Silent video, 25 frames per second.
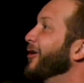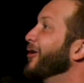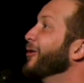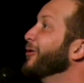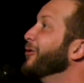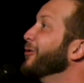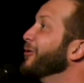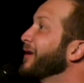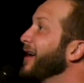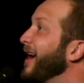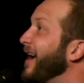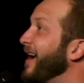
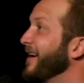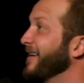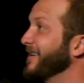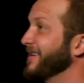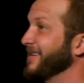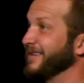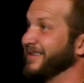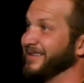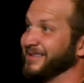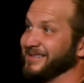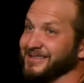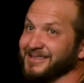who God
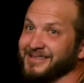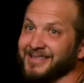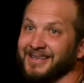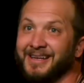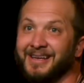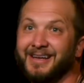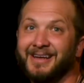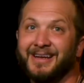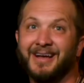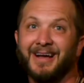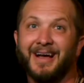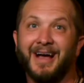is,
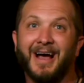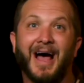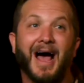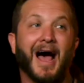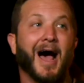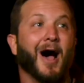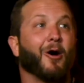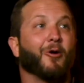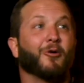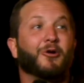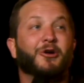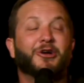
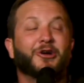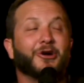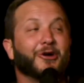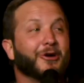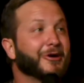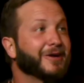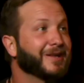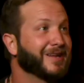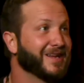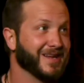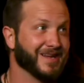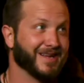how
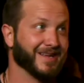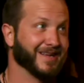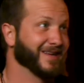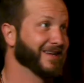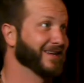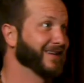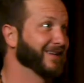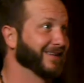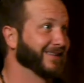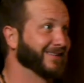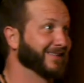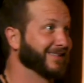good He
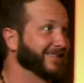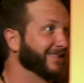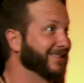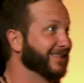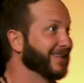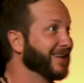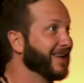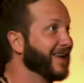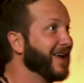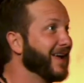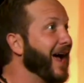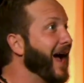is,
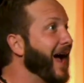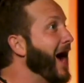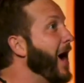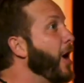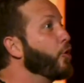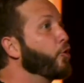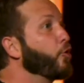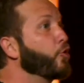how